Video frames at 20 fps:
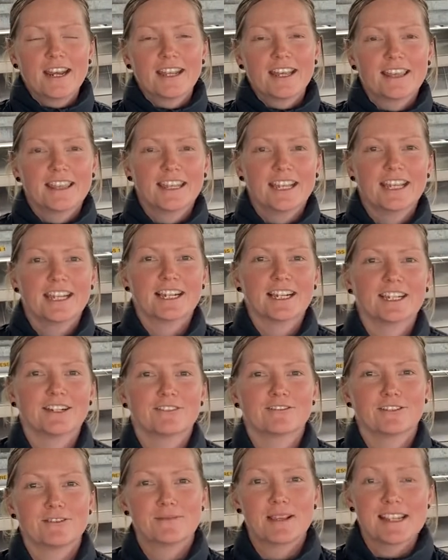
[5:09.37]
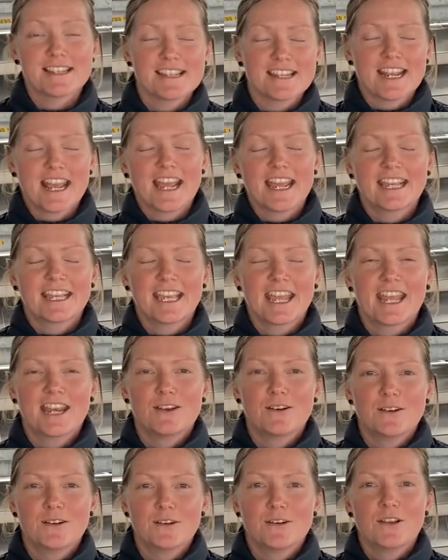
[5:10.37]
I think, from yesterday,
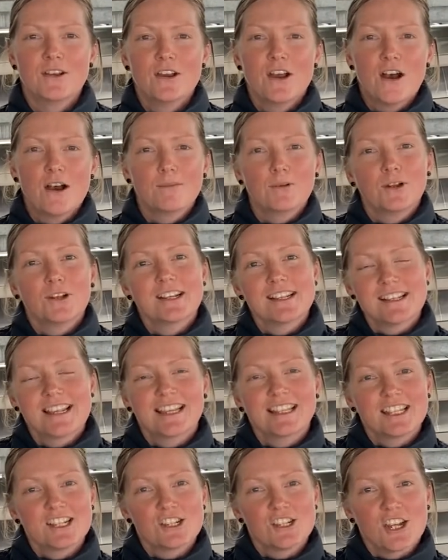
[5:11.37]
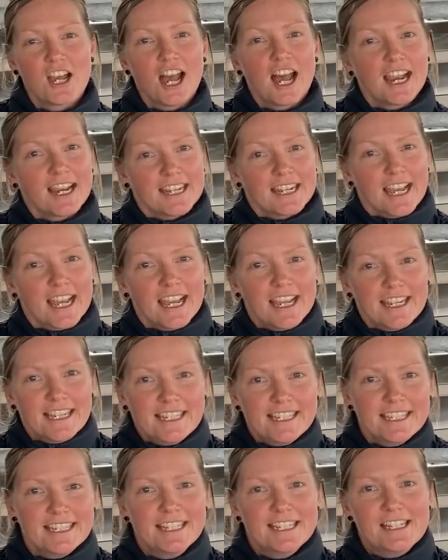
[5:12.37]
again, I'm going to say the
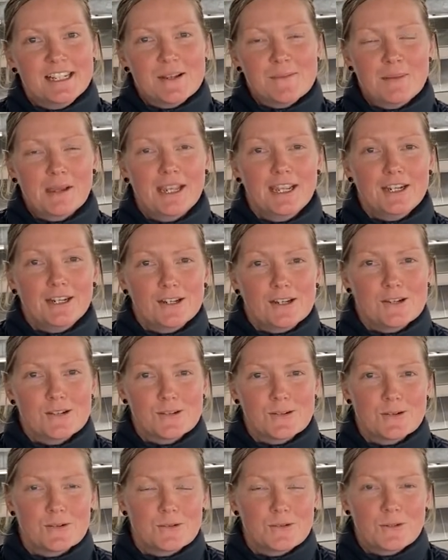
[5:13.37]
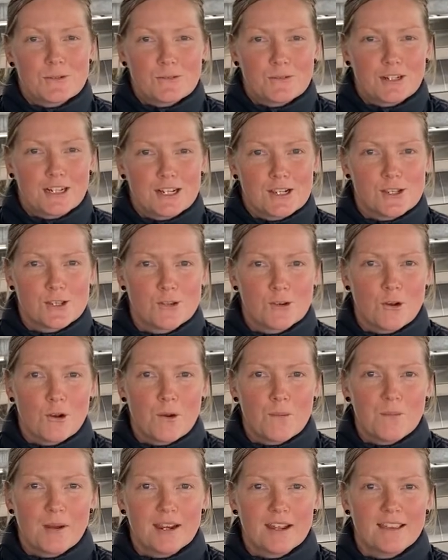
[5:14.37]
Chardonnay. Pinots all look really
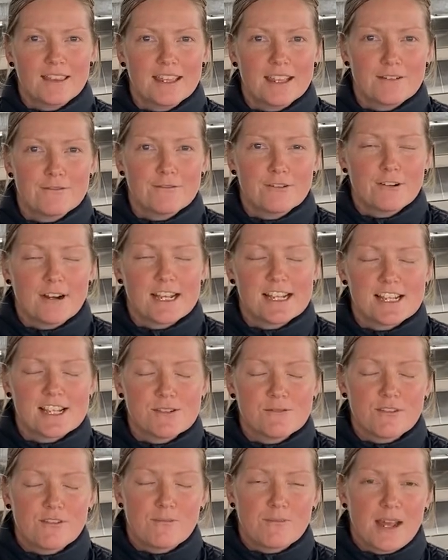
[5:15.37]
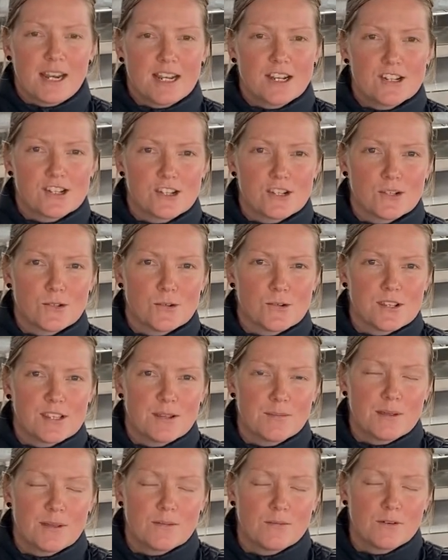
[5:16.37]
strong, but I think for us, we've managed to source
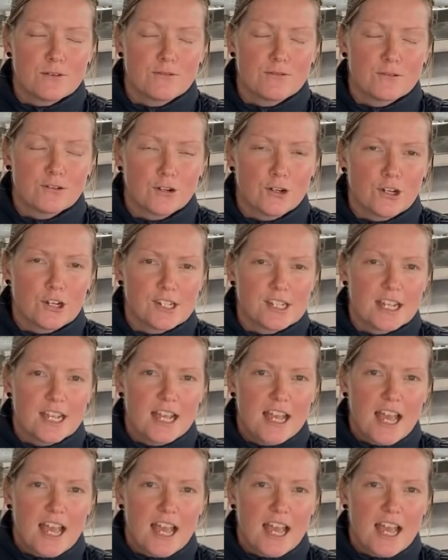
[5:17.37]
a bit more fruit.